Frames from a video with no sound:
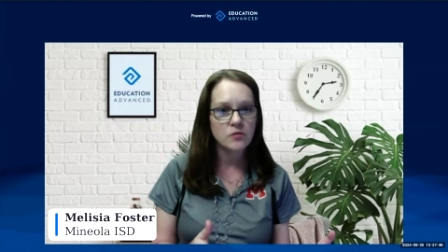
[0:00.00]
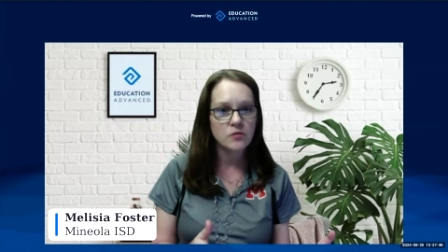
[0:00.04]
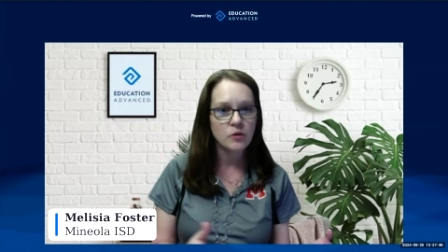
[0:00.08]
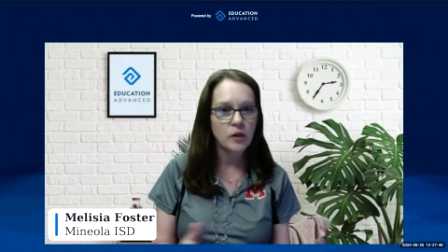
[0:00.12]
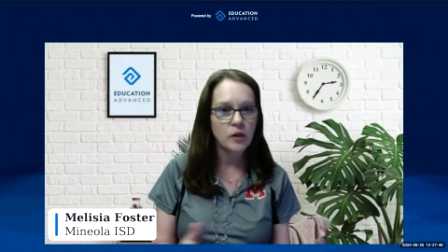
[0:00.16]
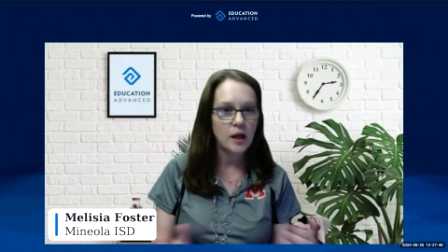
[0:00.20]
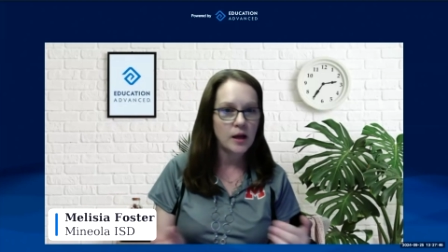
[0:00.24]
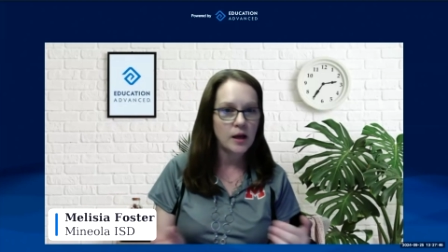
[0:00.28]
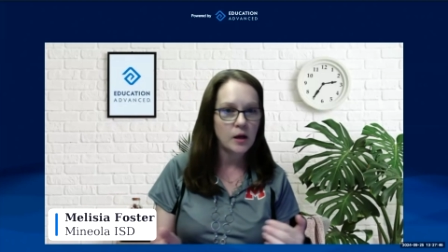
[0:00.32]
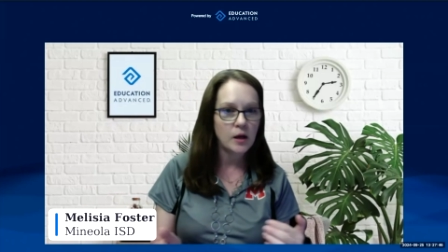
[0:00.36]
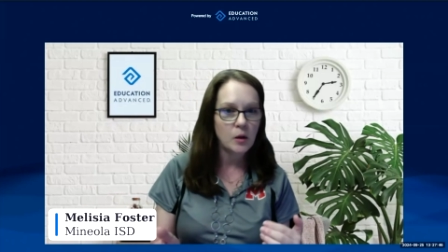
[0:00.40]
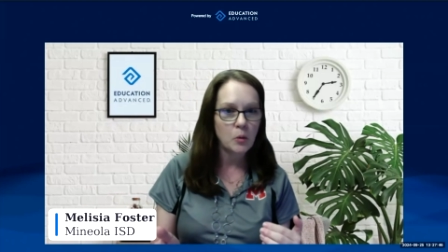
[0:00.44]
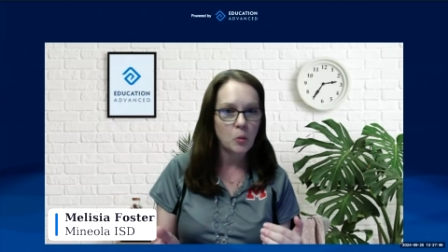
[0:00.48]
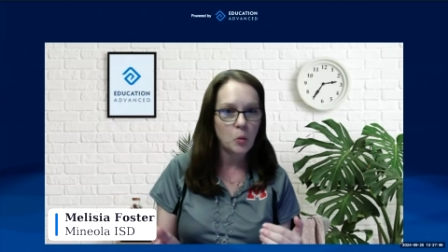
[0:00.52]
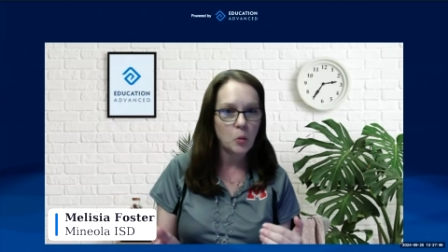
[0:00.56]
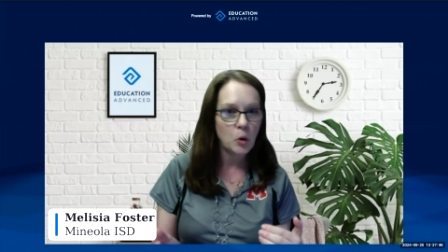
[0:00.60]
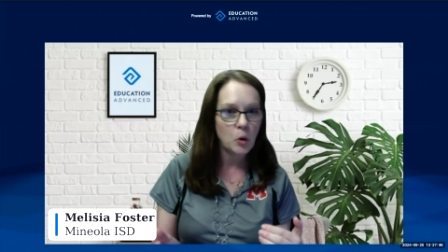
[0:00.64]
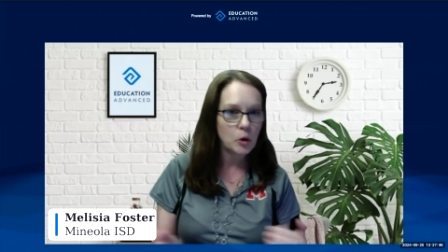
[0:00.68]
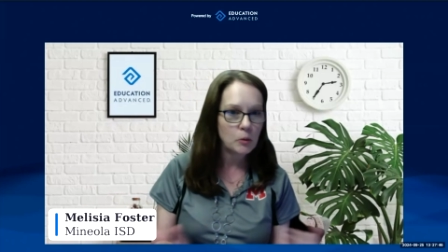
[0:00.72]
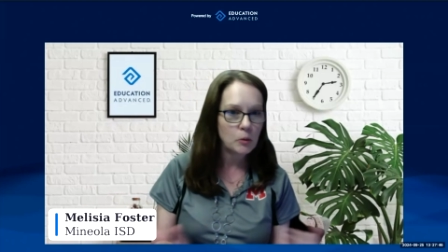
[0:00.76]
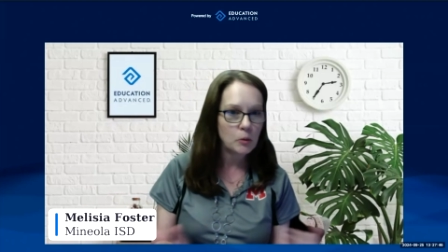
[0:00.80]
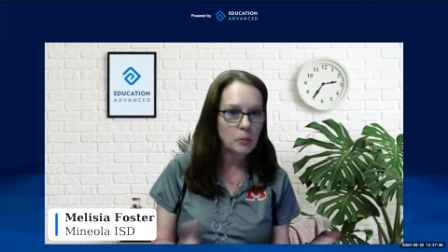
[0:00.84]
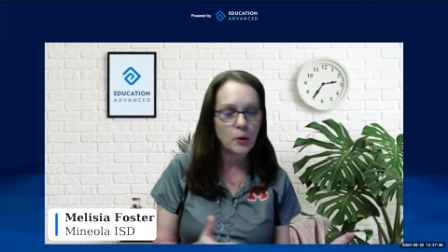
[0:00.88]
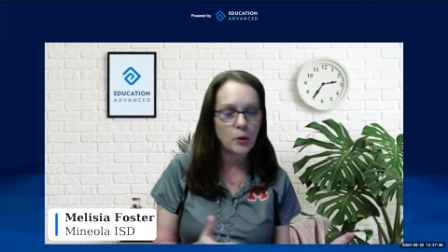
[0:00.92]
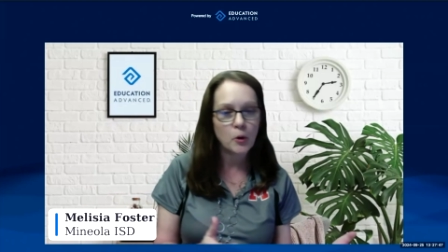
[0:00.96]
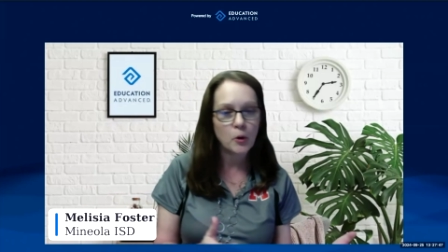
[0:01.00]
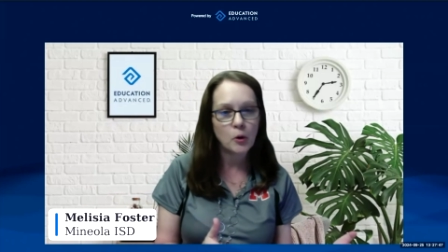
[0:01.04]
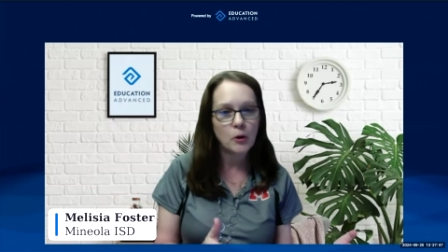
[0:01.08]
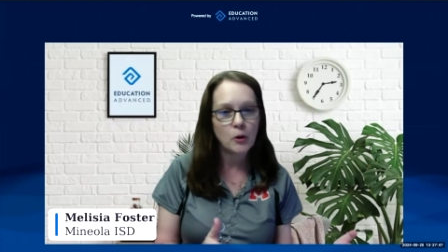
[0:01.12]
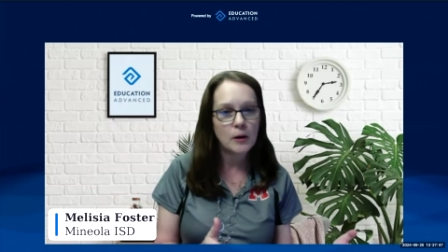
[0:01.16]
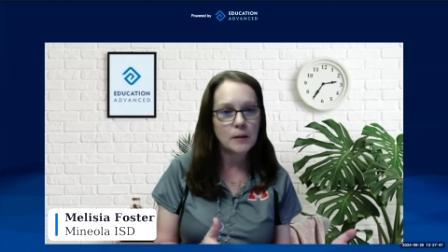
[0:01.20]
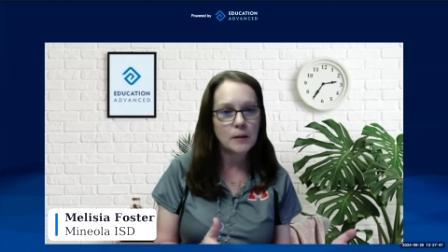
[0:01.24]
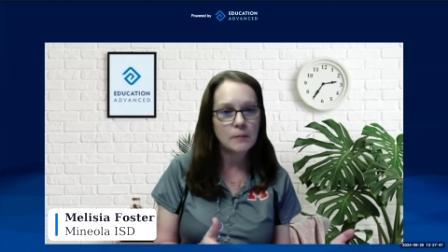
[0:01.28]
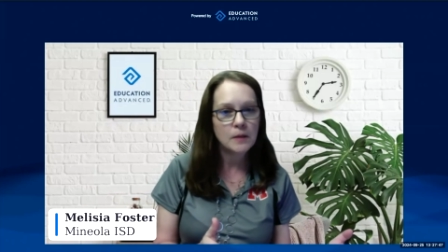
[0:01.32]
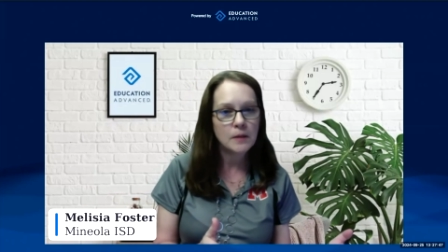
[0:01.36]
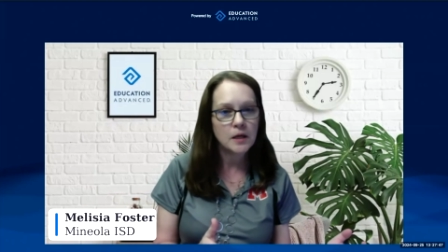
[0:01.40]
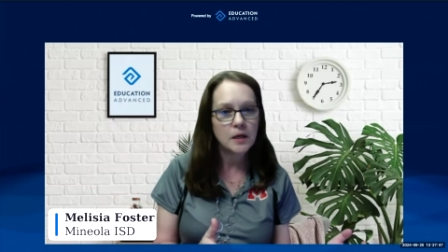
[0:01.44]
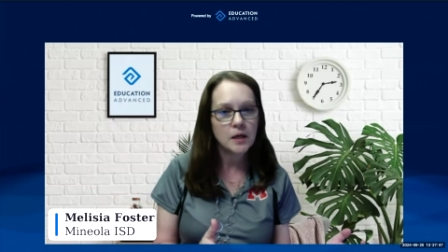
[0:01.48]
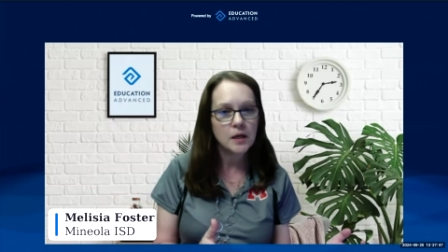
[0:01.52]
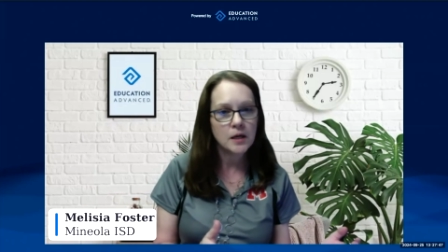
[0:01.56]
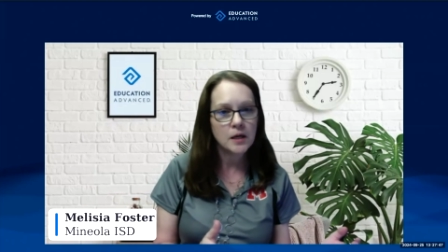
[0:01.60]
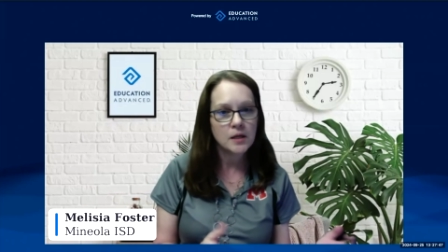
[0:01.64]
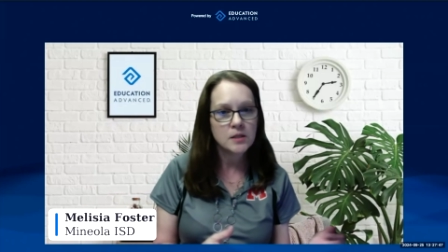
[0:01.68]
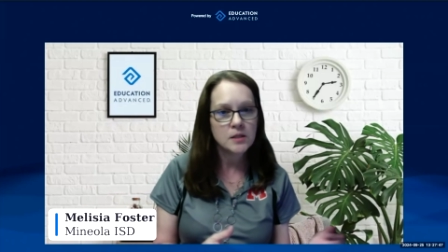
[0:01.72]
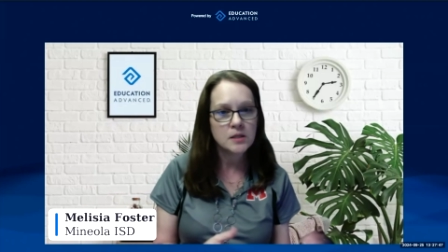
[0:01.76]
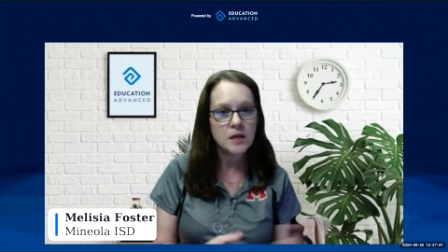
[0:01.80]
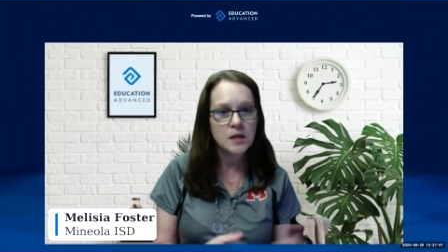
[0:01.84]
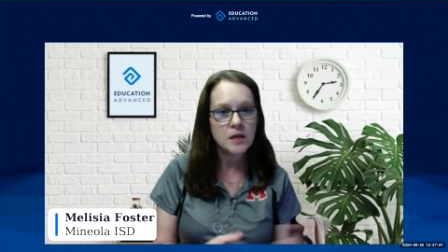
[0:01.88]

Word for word: like work program kids.